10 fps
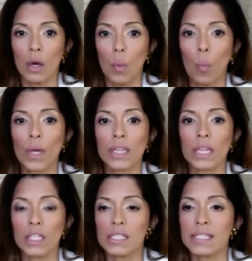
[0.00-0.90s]
with
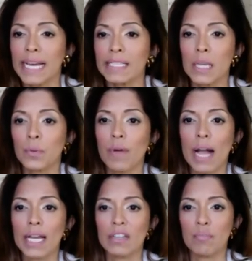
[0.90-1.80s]
sexy
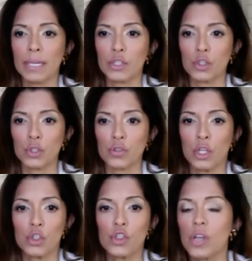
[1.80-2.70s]
provocative pictures,
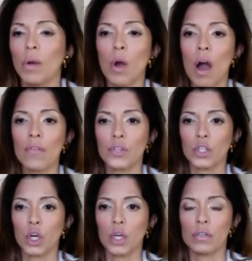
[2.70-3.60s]
showing off their
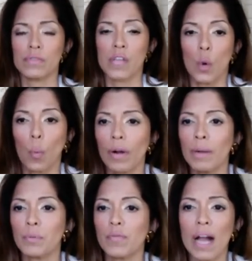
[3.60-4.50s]
curves,
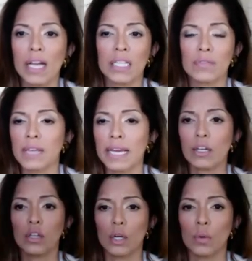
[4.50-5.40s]
wearing provocative tight
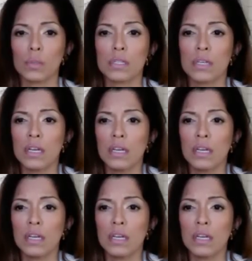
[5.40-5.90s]
clothes.